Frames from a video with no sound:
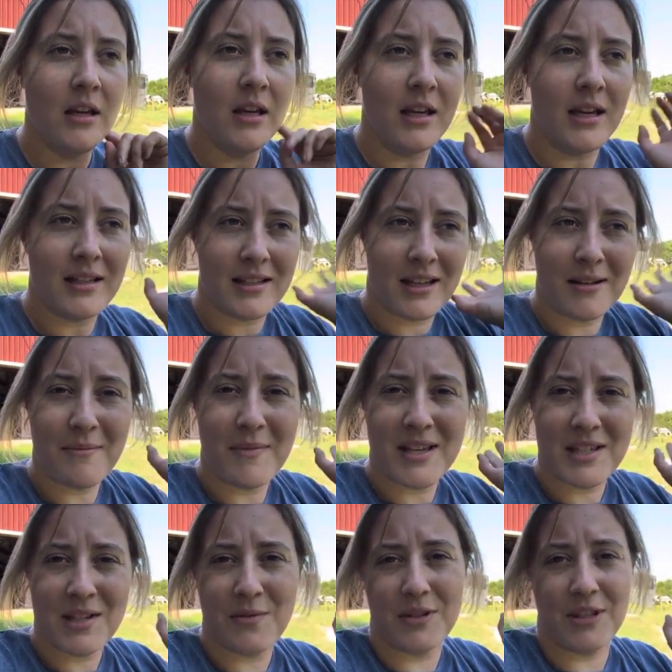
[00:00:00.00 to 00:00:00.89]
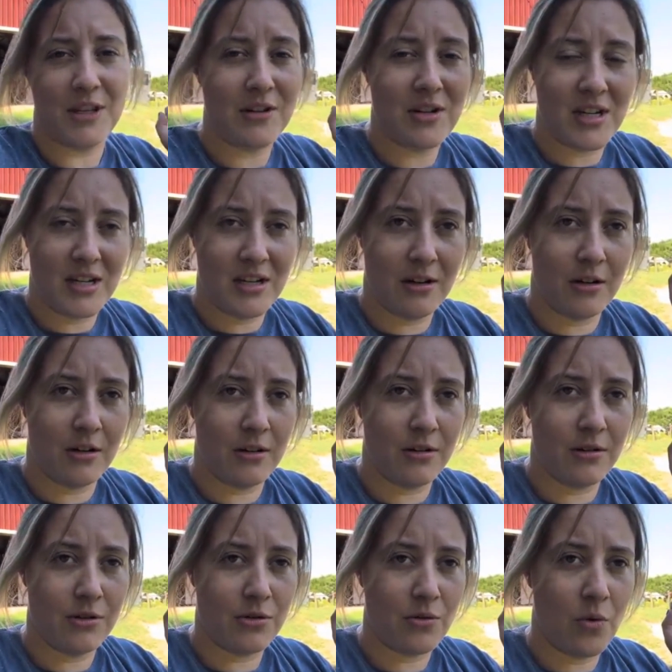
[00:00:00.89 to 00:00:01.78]
it's like messing with their
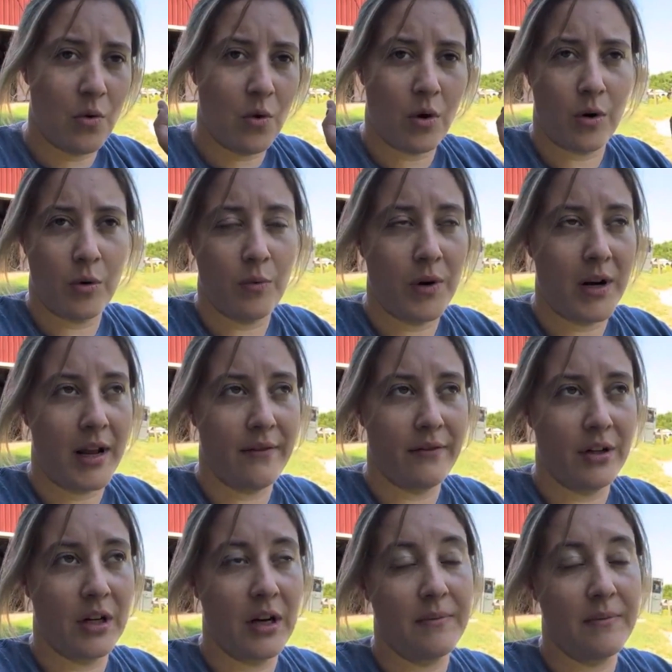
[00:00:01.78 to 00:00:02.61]
ears or whatever.